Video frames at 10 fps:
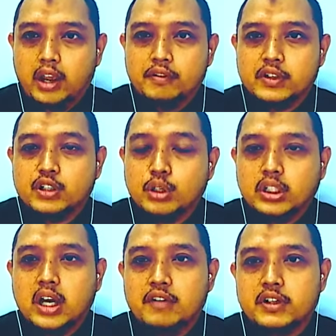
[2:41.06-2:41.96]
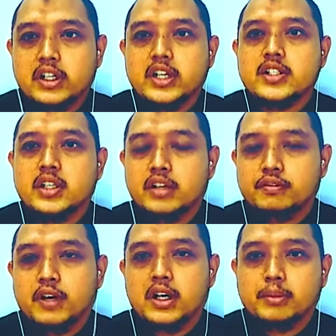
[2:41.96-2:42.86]
have a good governance
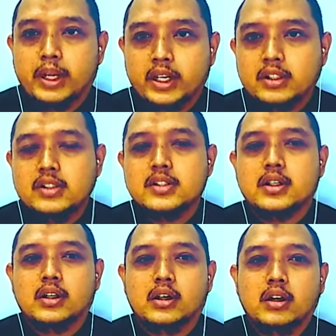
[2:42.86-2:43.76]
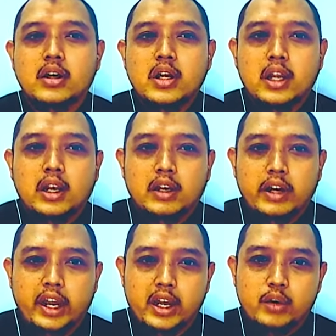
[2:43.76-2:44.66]
in farming. So
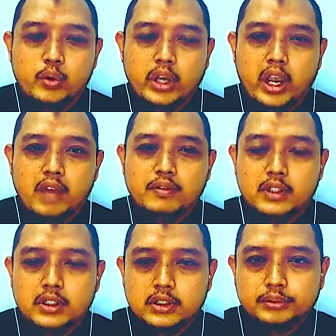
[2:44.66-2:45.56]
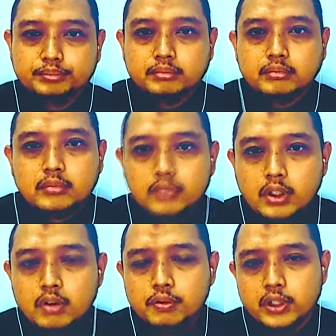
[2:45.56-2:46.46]
we have,
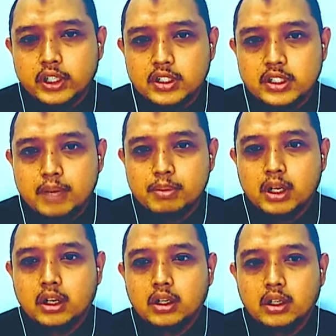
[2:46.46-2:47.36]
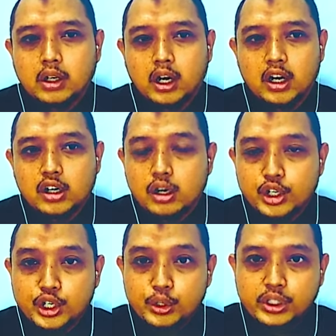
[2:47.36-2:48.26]
for example, a
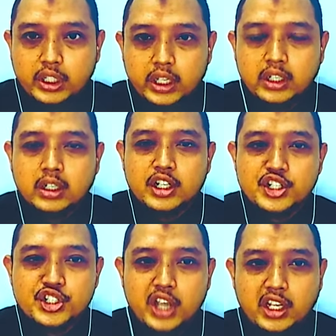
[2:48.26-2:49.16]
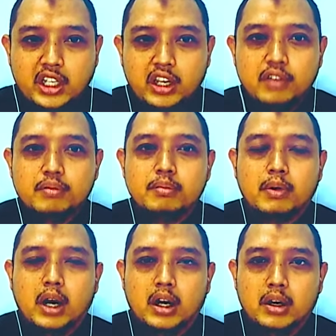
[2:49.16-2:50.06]
routine checking